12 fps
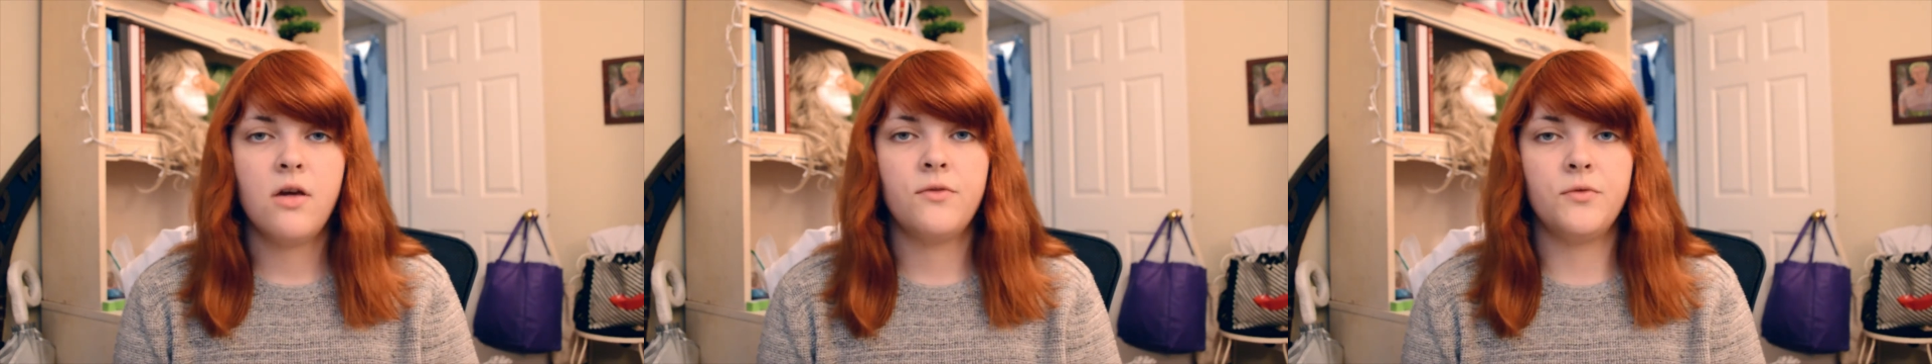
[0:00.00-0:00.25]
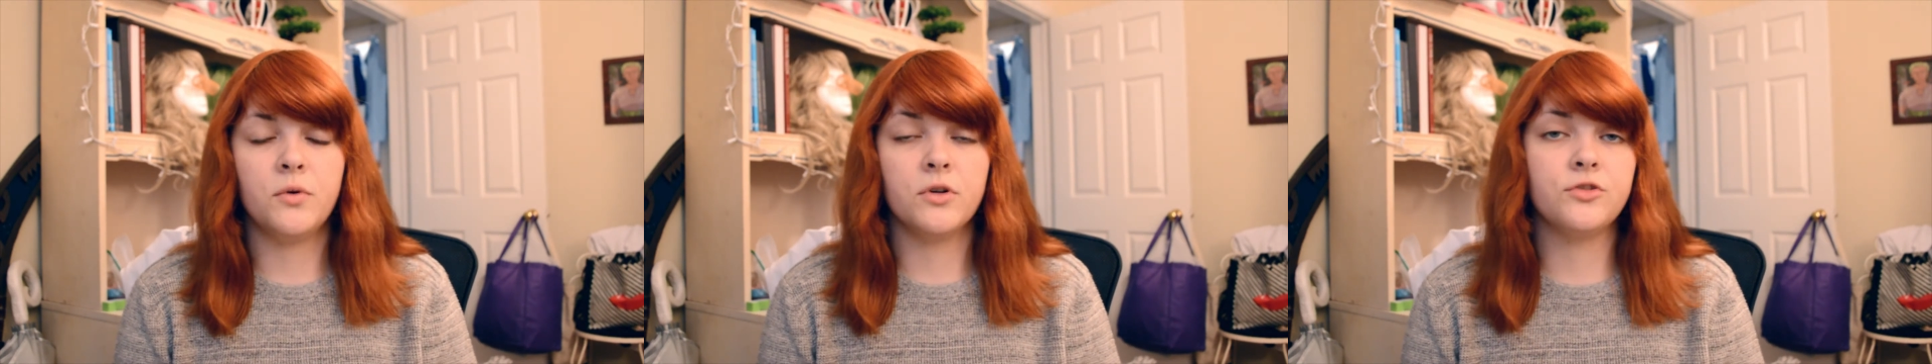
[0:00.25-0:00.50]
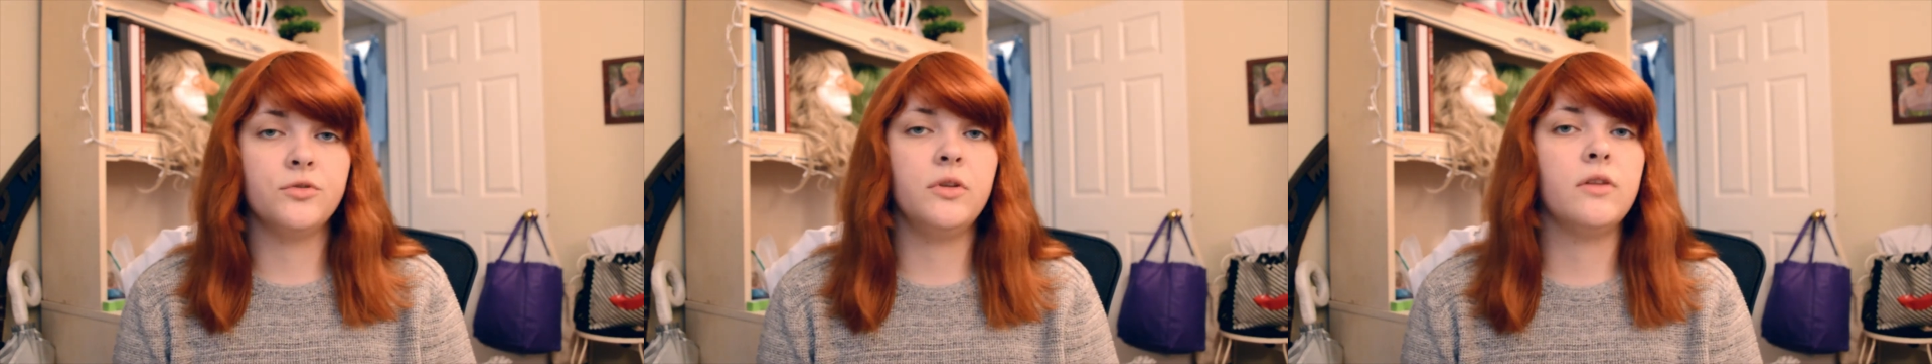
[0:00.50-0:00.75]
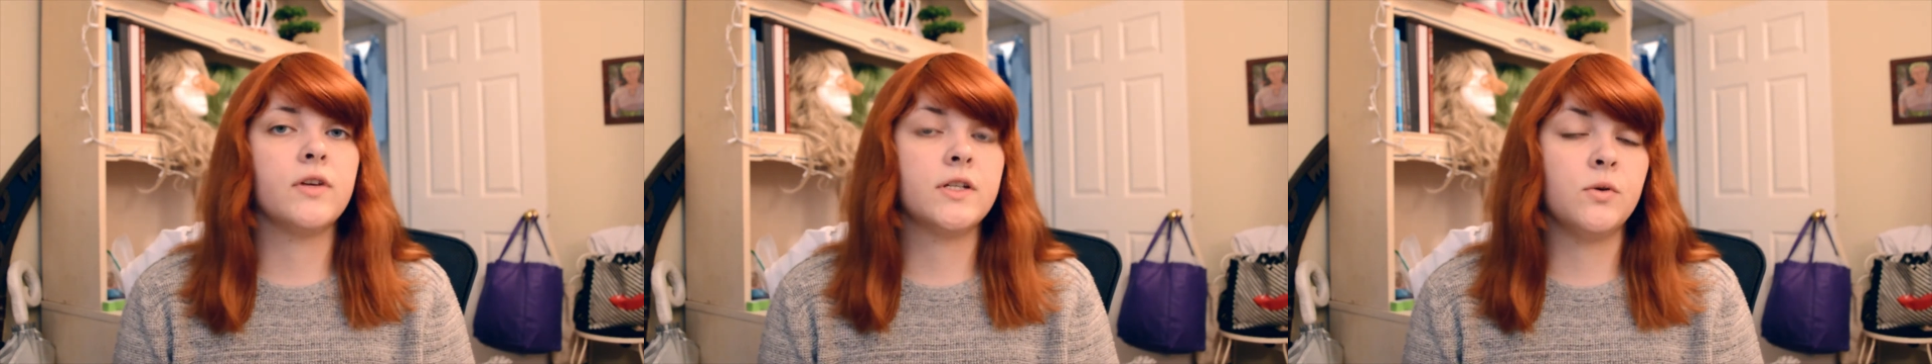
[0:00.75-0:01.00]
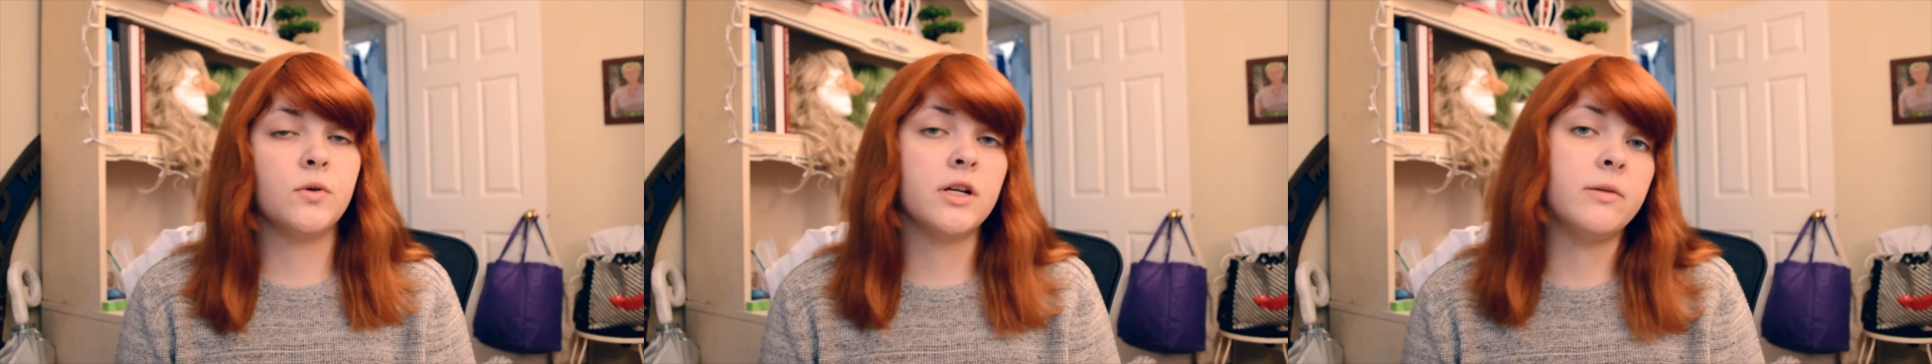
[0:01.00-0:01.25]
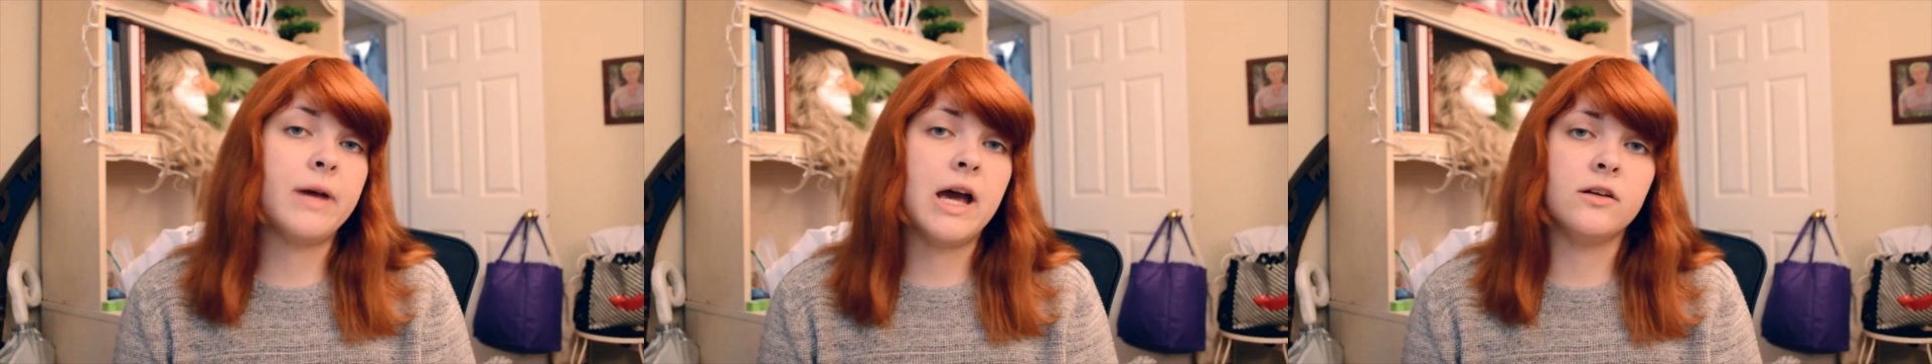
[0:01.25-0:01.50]
for Truly
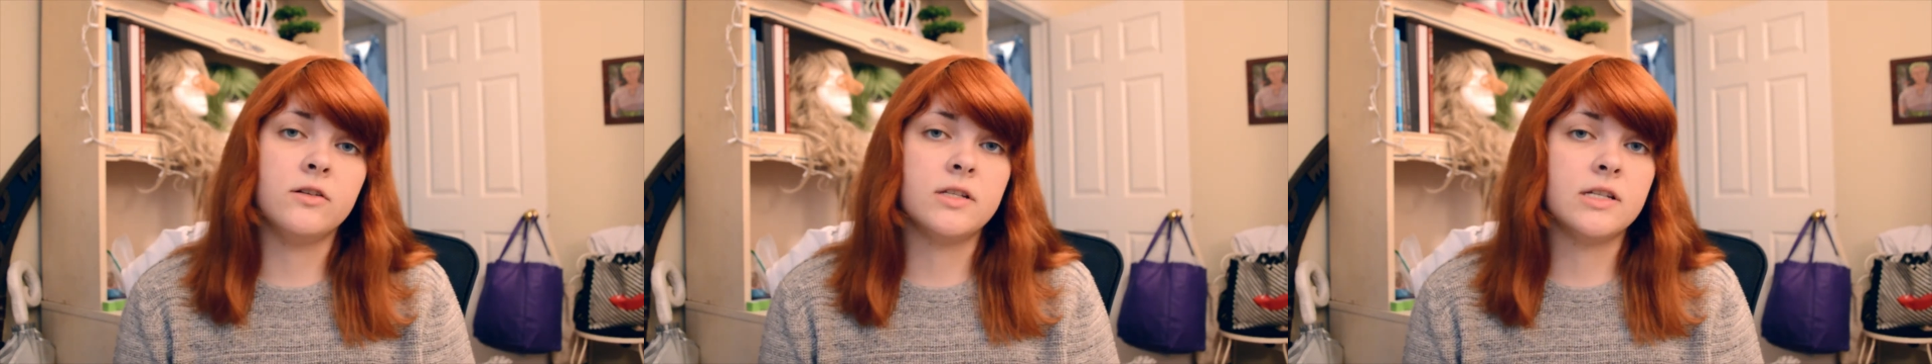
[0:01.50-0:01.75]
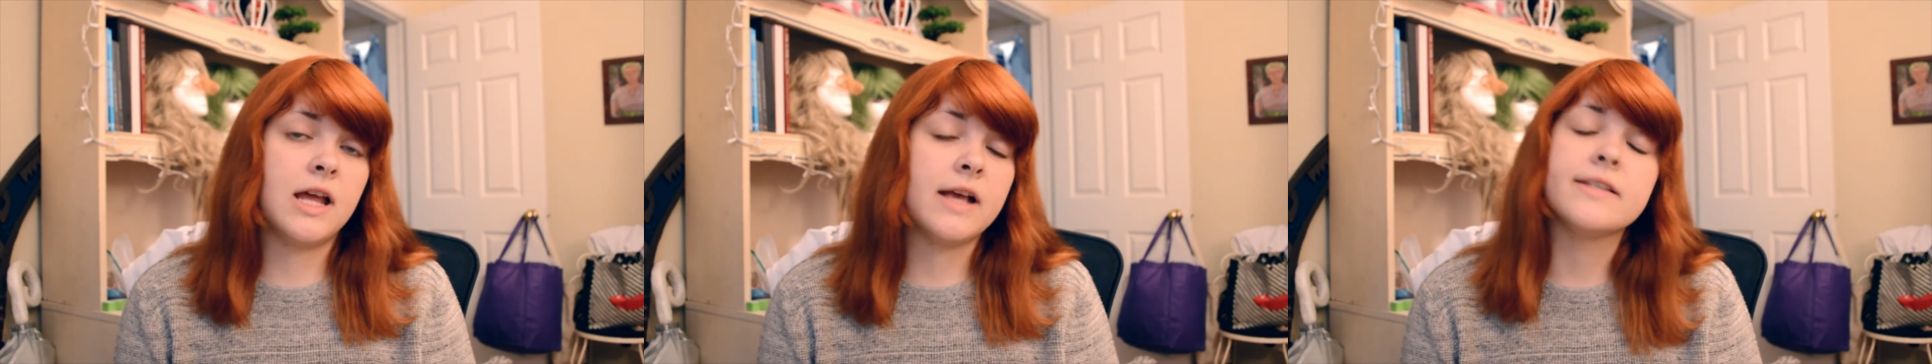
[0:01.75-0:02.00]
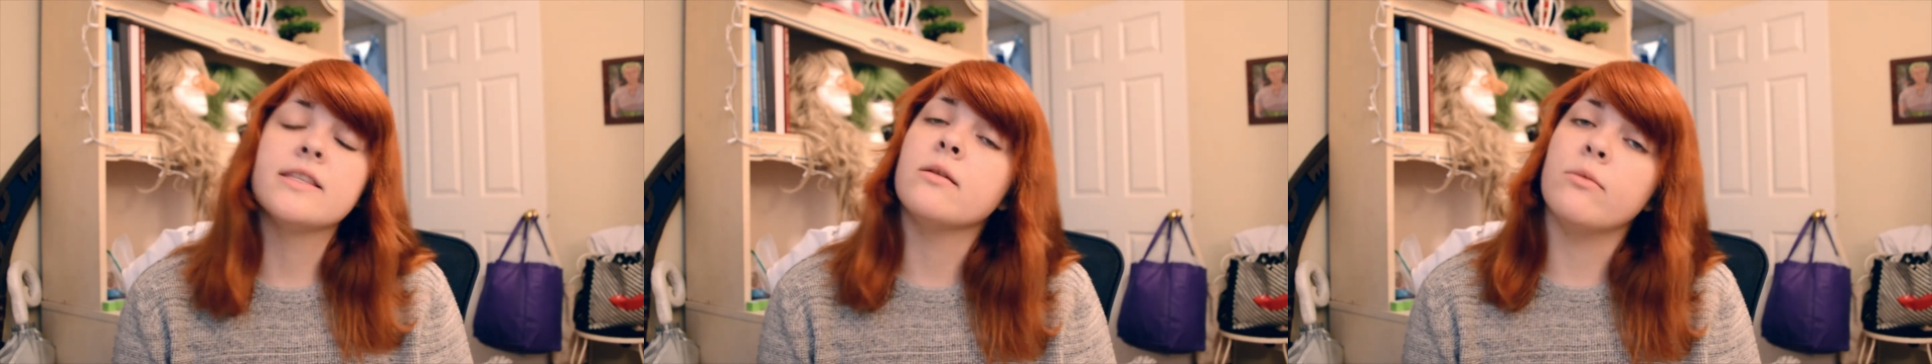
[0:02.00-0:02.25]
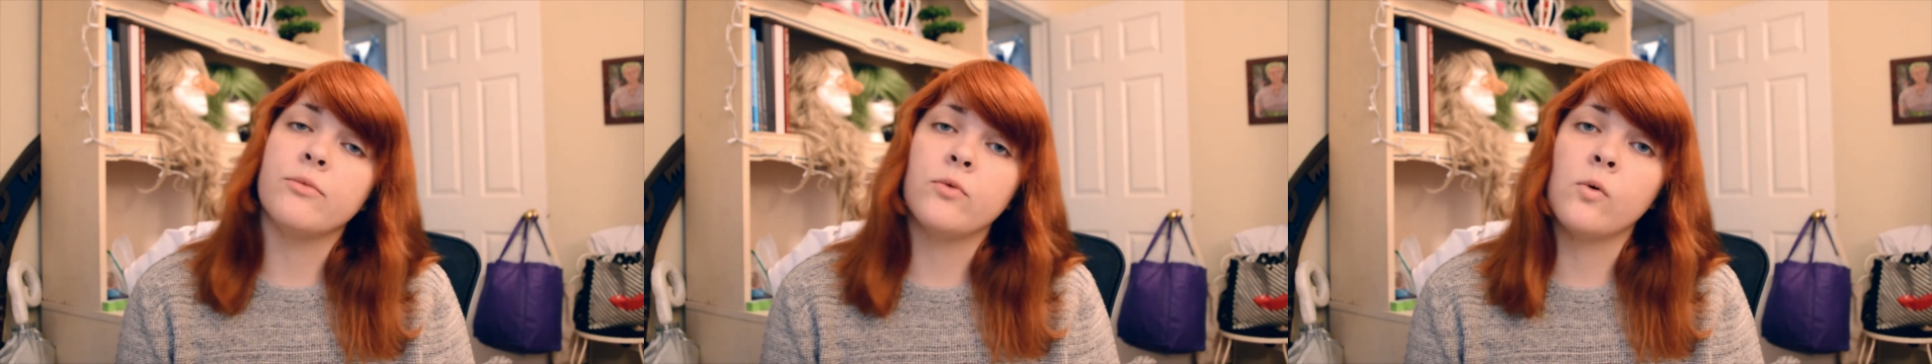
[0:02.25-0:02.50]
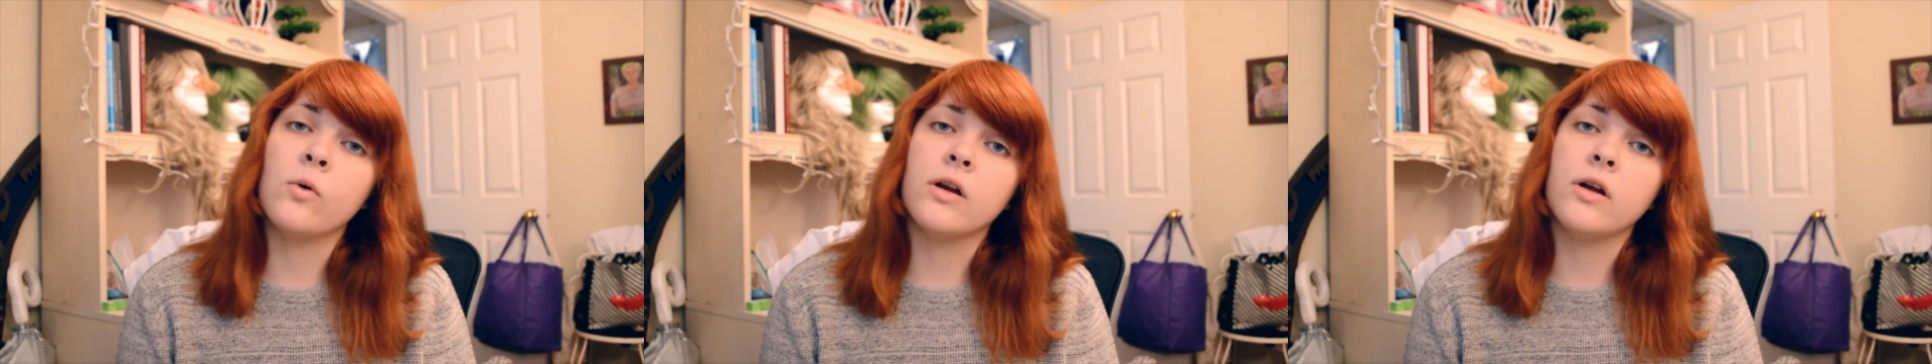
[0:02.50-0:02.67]
Victorian Patterns and asked them for